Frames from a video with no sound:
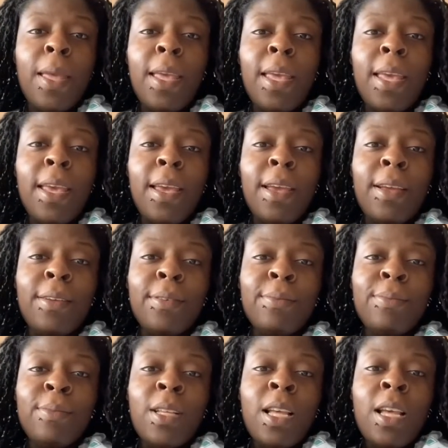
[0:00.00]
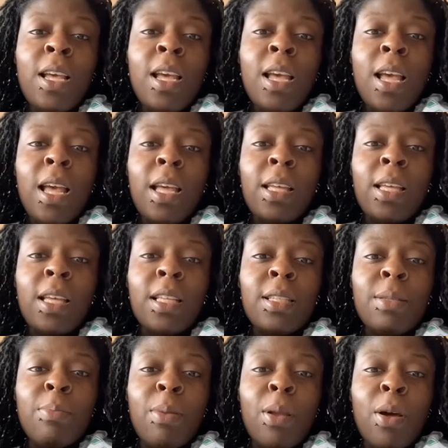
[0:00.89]
here, I
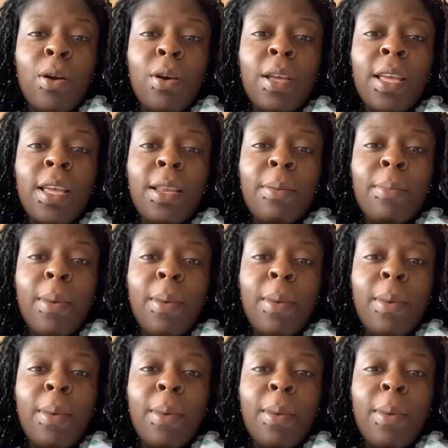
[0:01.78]
guess, blogging